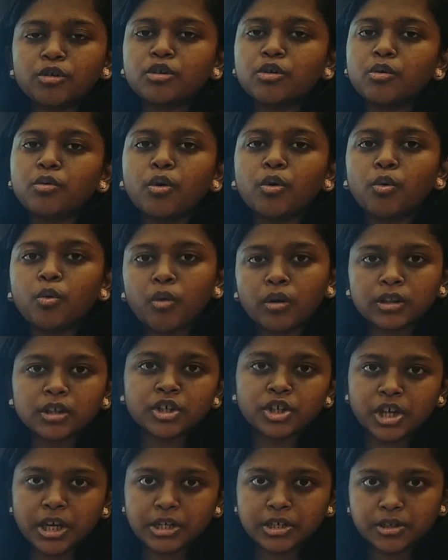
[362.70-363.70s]
know who the
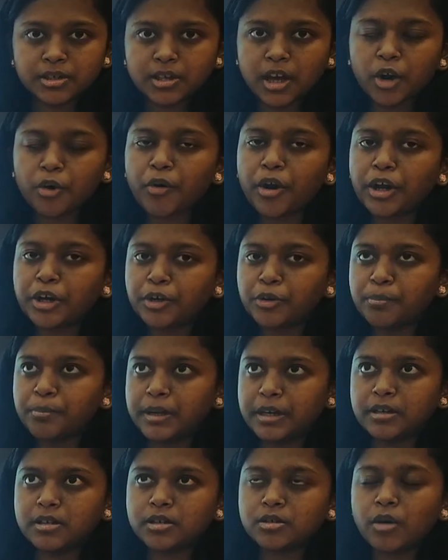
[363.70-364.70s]
judges are going to
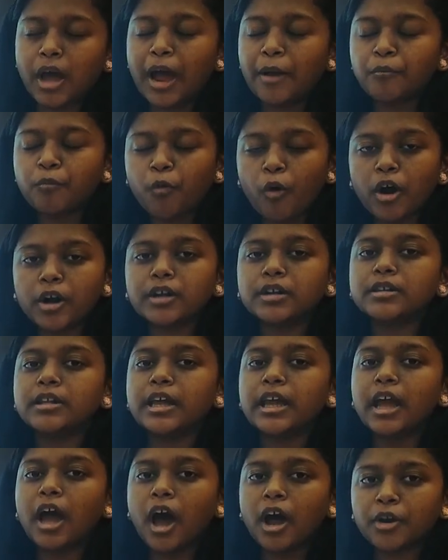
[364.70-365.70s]
be and what
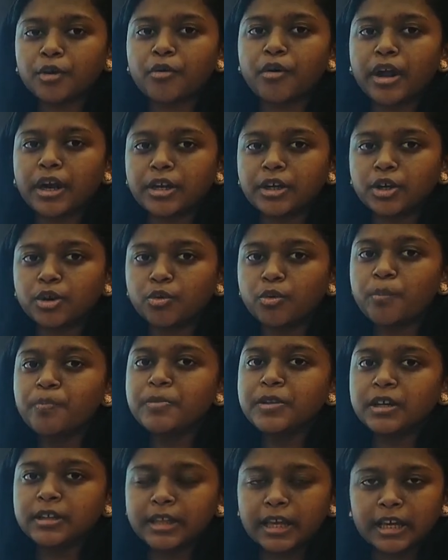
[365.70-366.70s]
they are going to
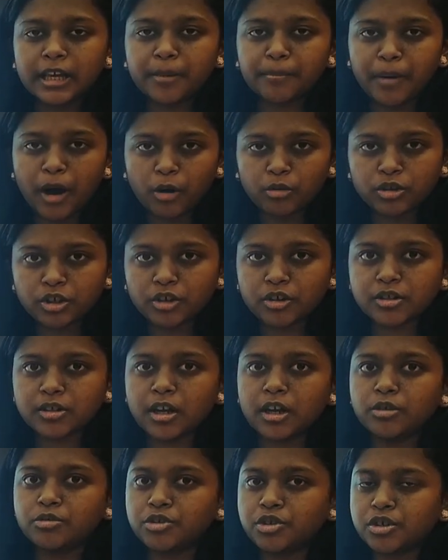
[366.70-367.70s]
think about your
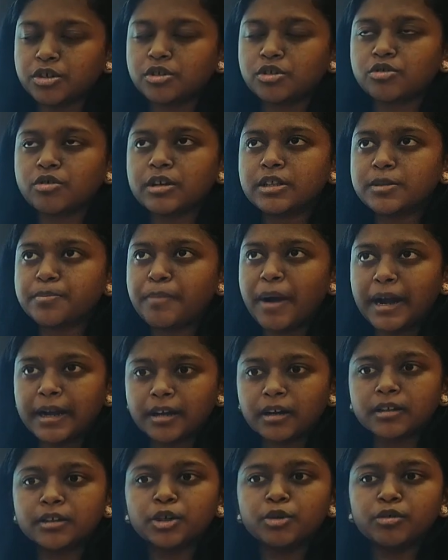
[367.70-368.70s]
solution. So it's
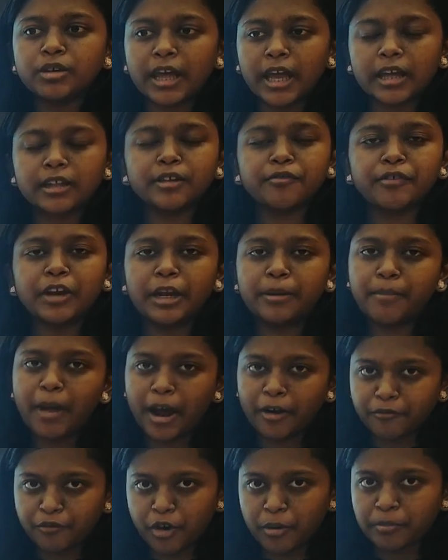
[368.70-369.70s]
better you take the
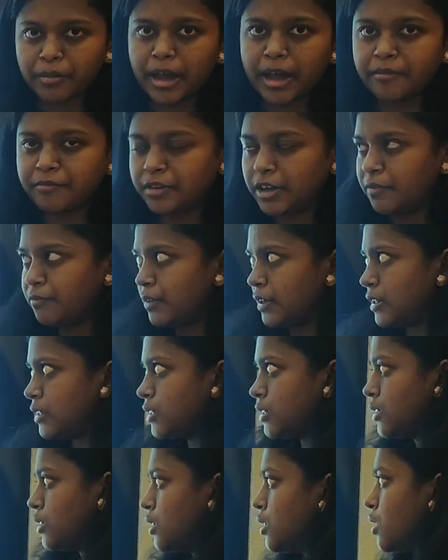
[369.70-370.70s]
feedback from everyone.
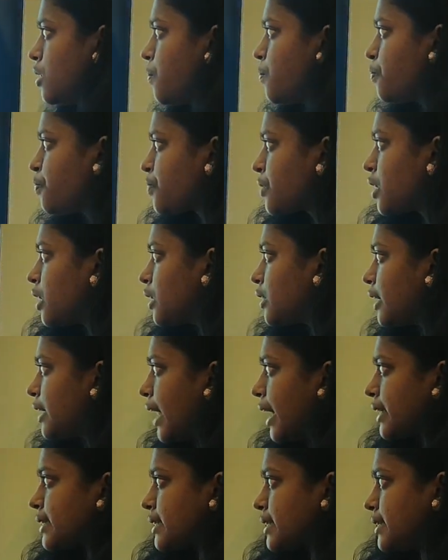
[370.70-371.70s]
The
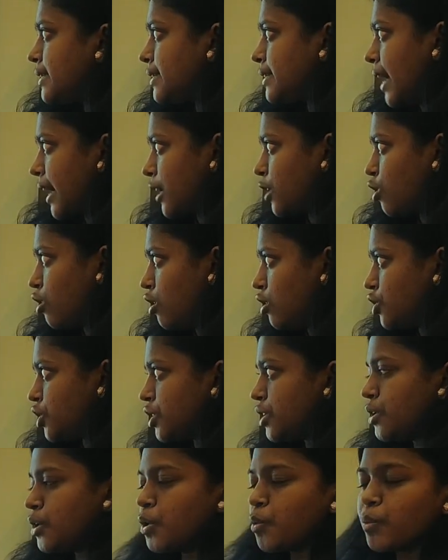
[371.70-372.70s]
next is
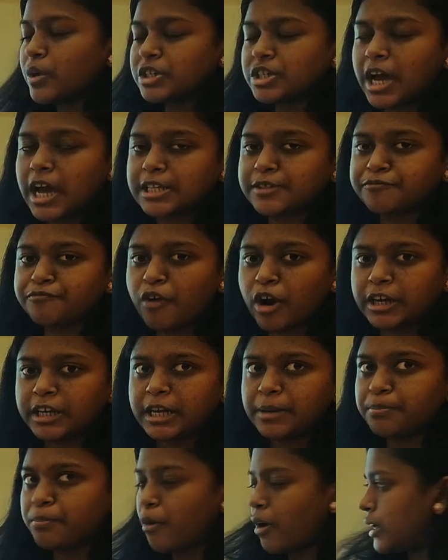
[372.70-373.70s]
technology, which has
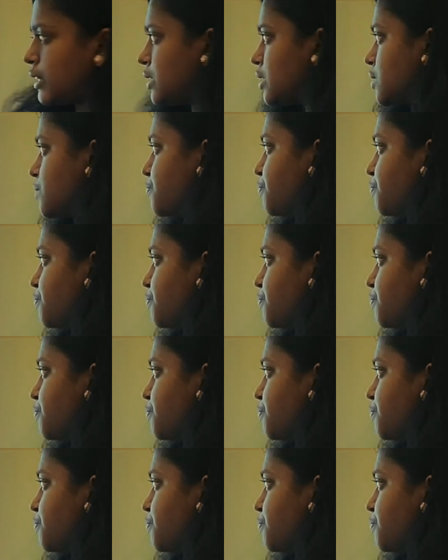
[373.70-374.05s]
40 points.